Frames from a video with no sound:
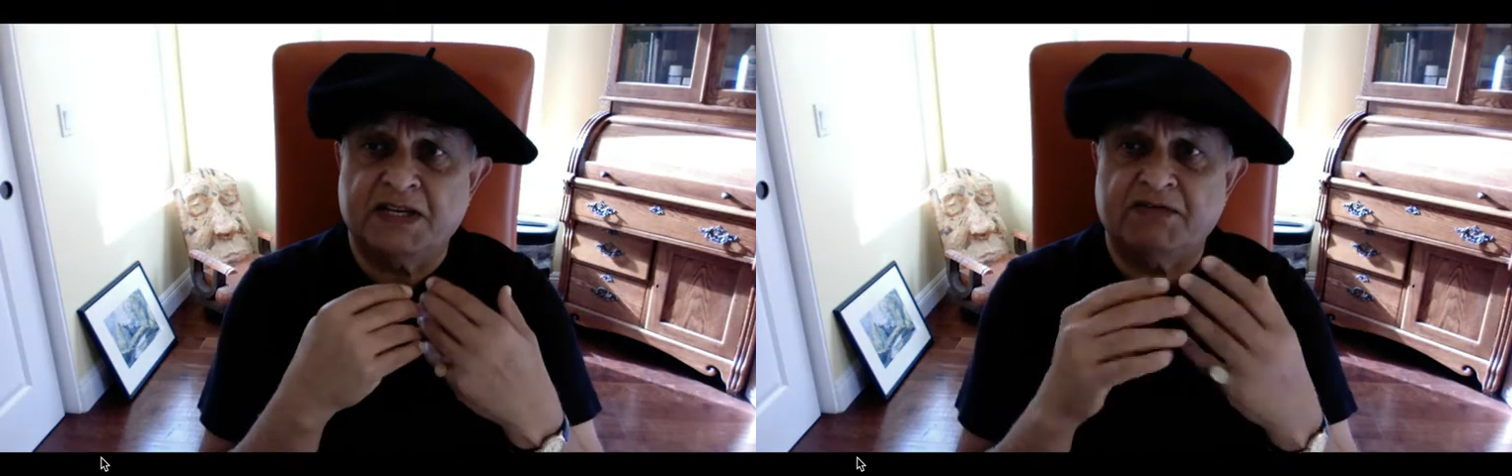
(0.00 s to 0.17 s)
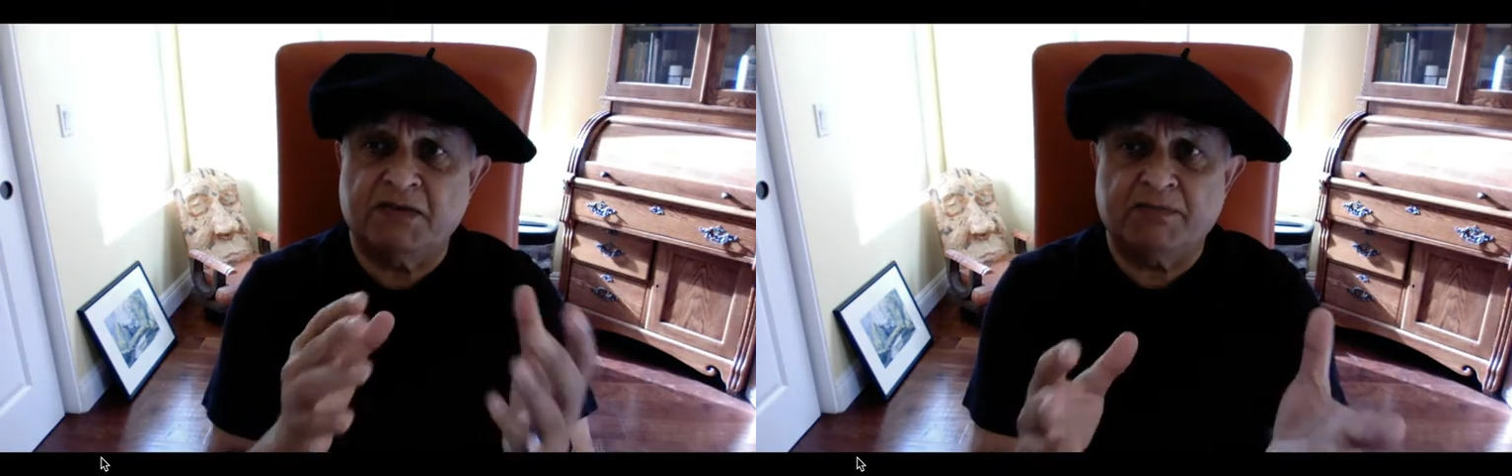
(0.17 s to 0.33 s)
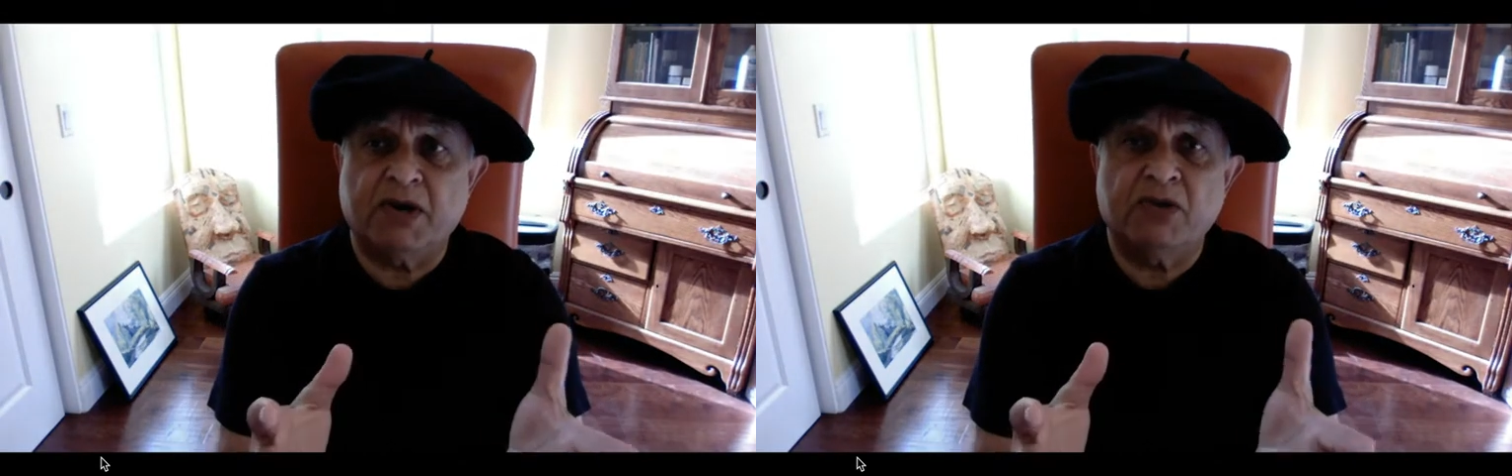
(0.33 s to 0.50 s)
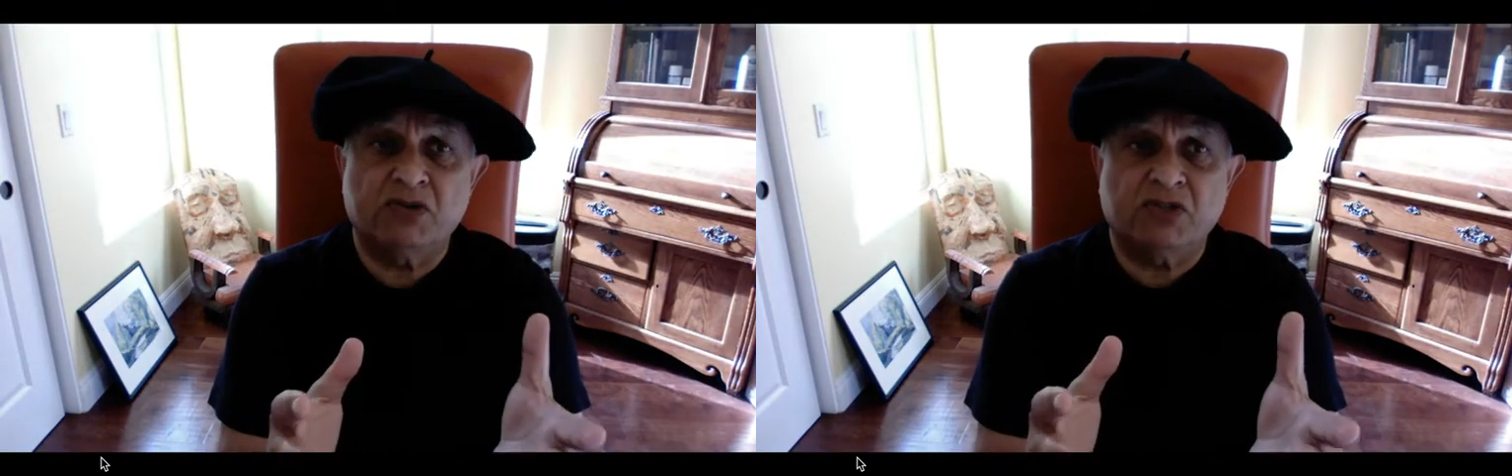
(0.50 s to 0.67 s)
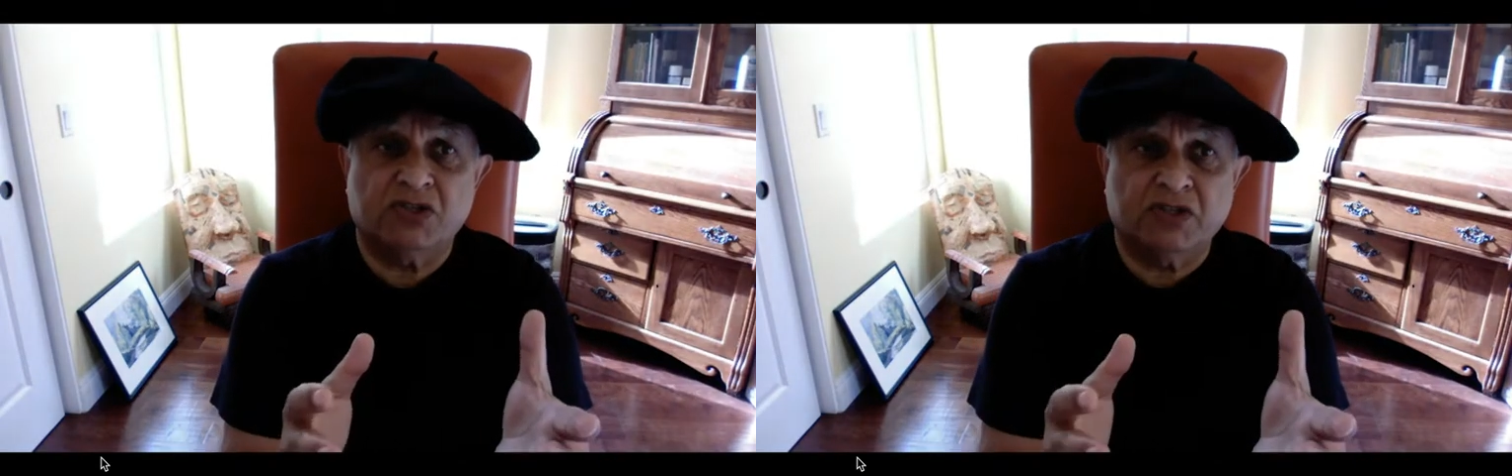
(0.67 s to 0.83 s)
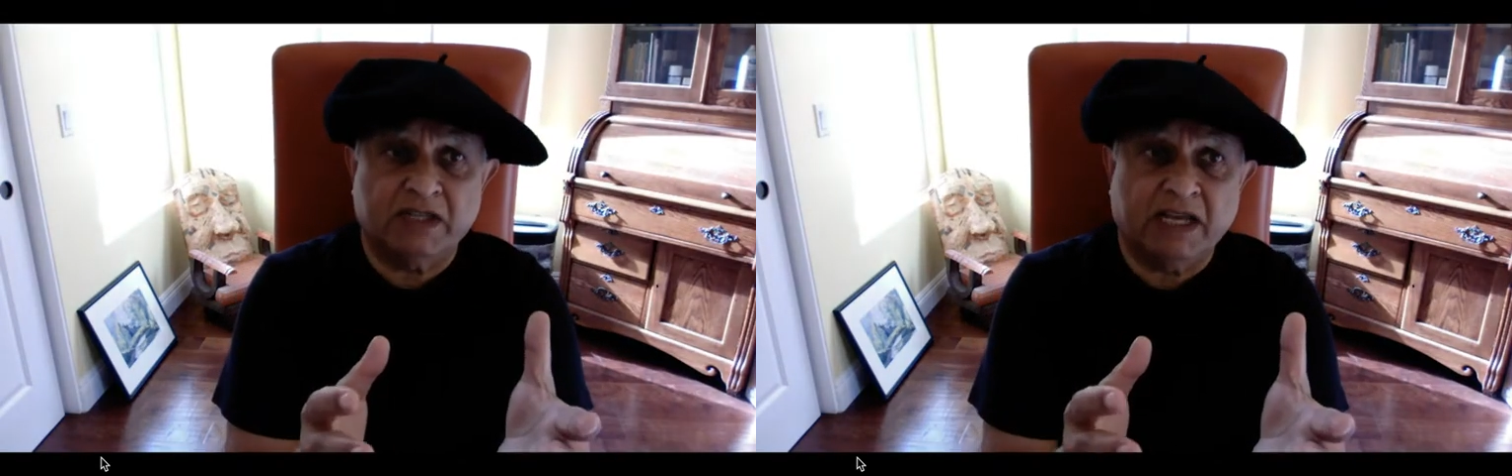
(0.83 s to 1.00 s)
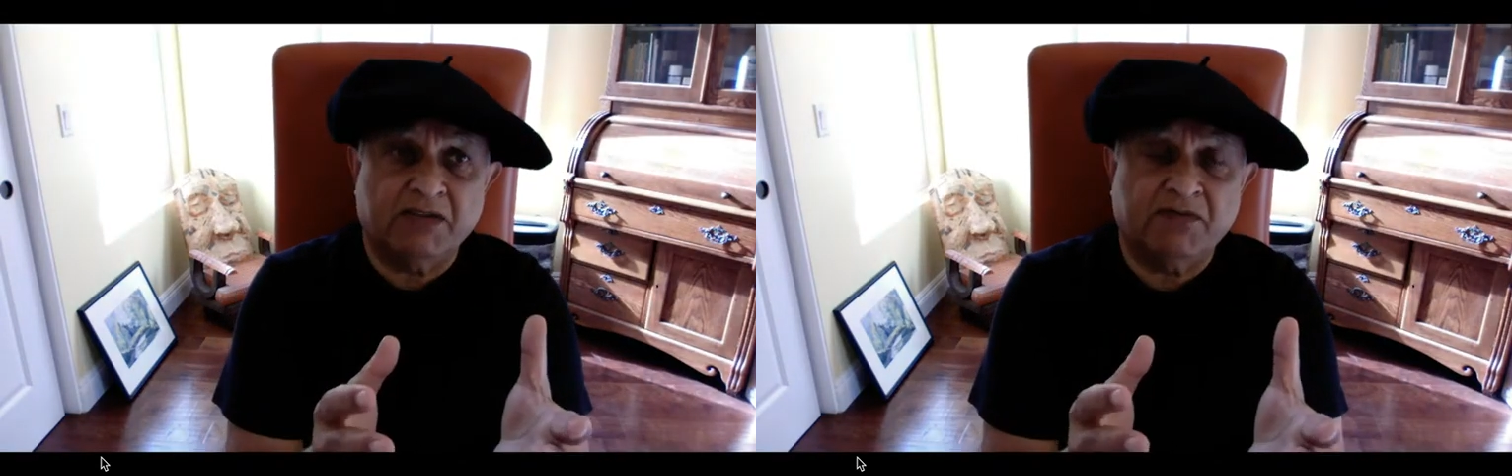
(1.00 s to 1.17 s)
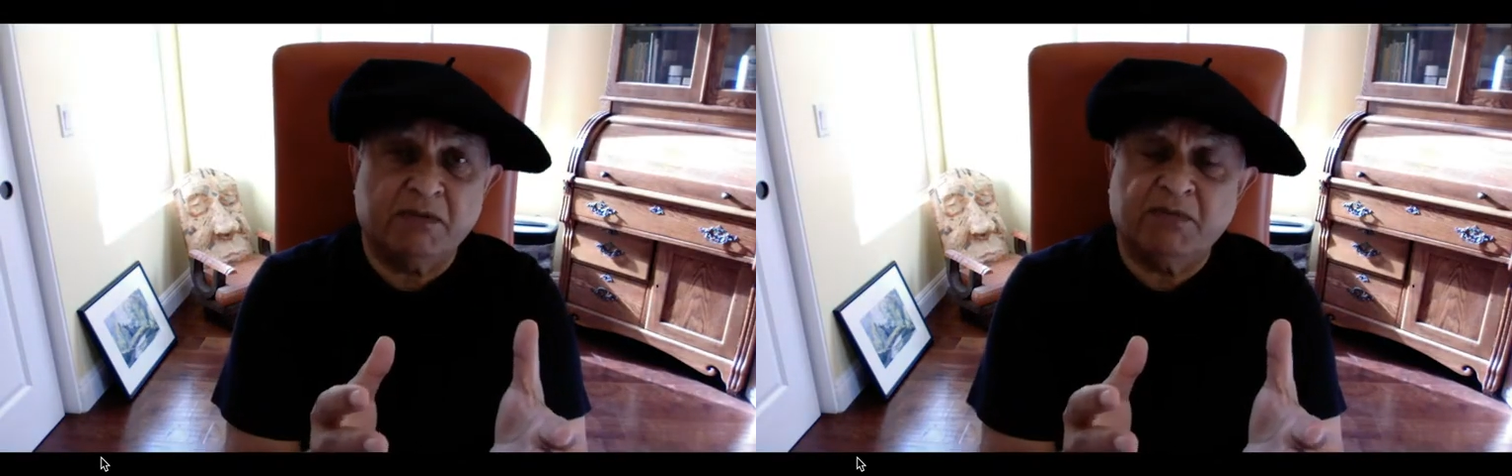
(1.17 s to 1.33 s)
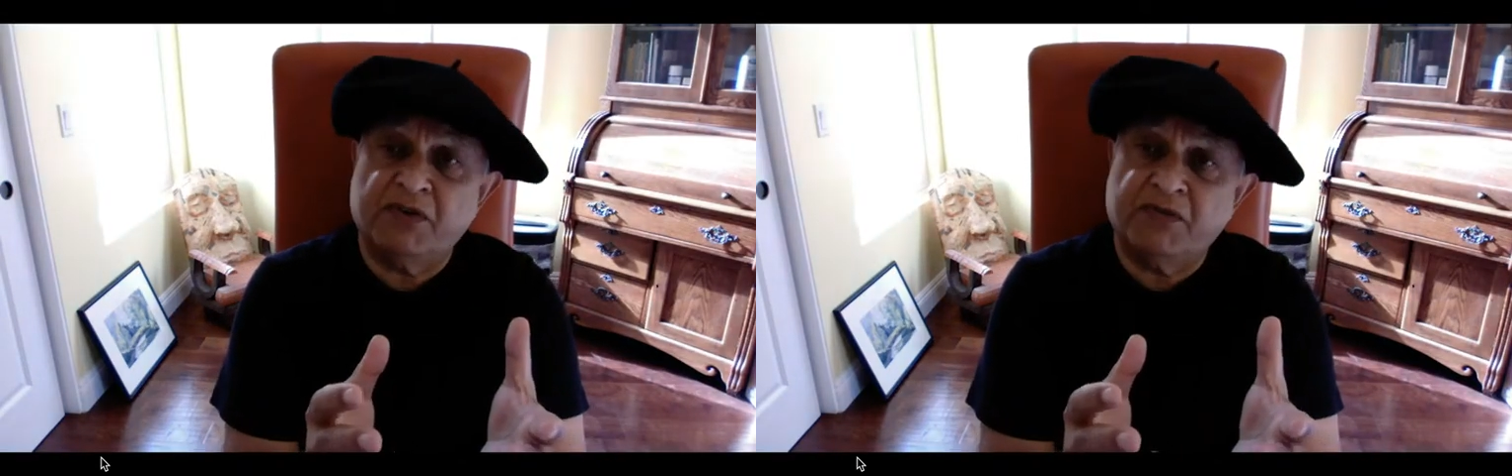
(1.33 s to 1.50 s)
have approached that
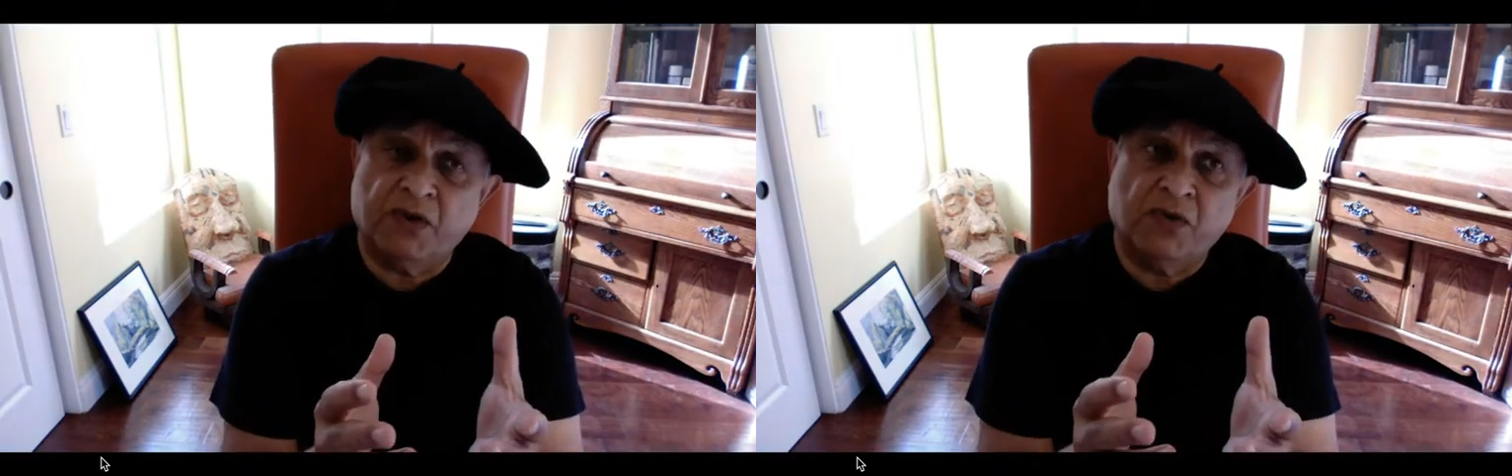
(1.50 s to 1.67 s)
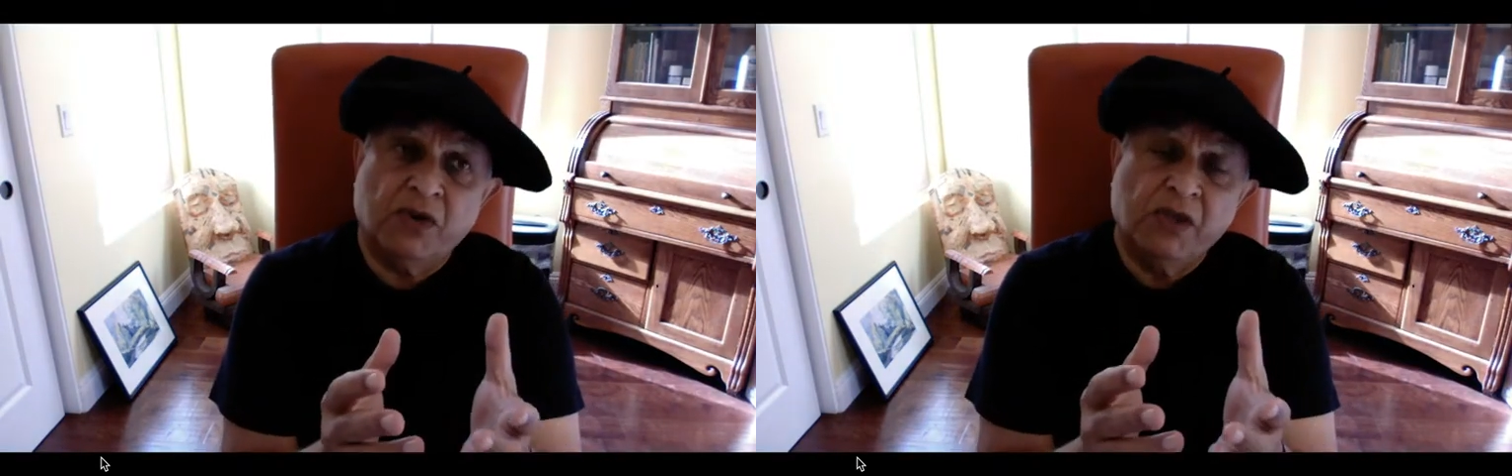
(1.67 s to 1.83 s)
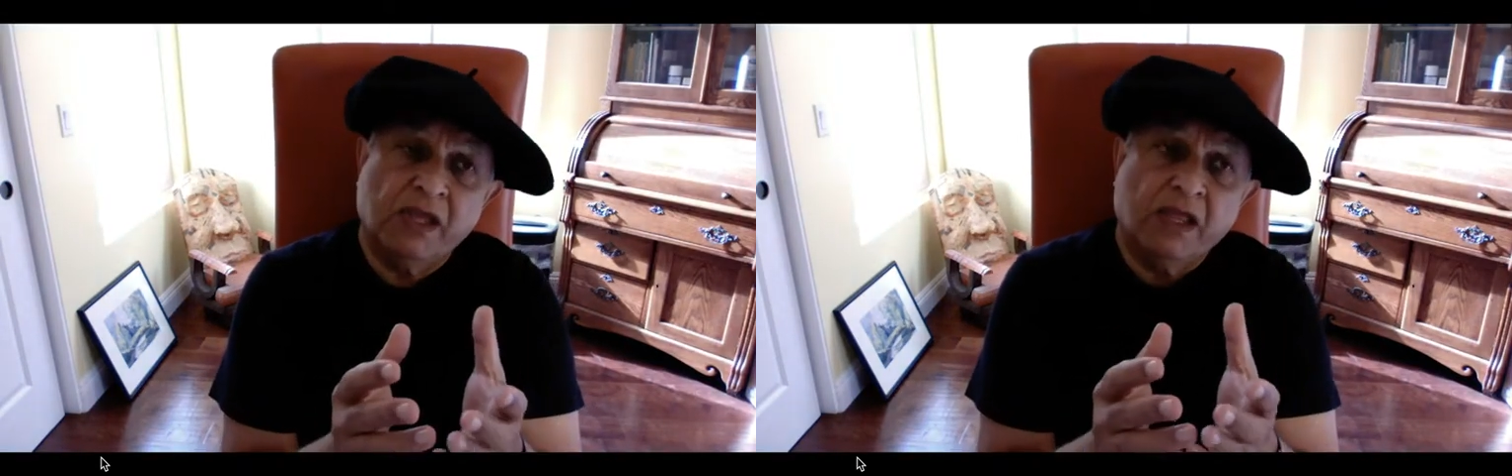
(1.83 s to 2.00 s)
film review.